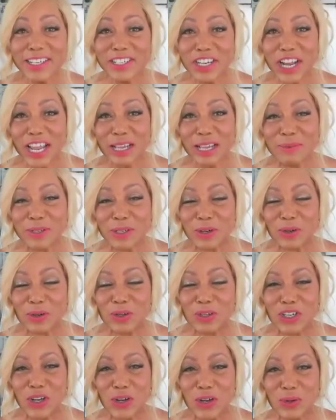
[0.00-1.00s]
James
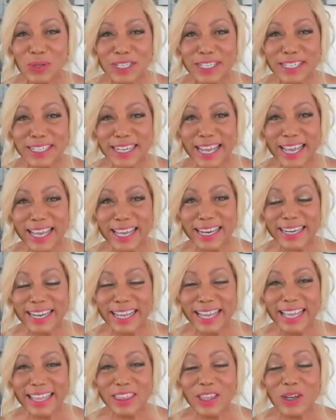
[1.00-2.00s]
Earl Jones said
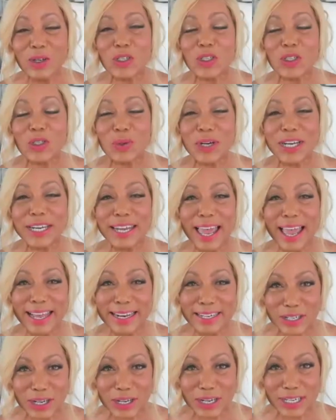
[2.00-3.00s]
those three
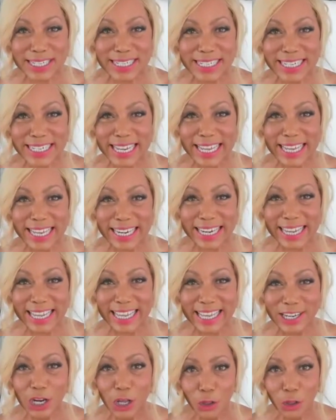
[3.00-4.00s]
lines on
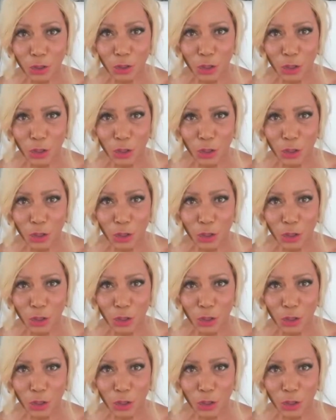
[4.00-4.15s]
CNN,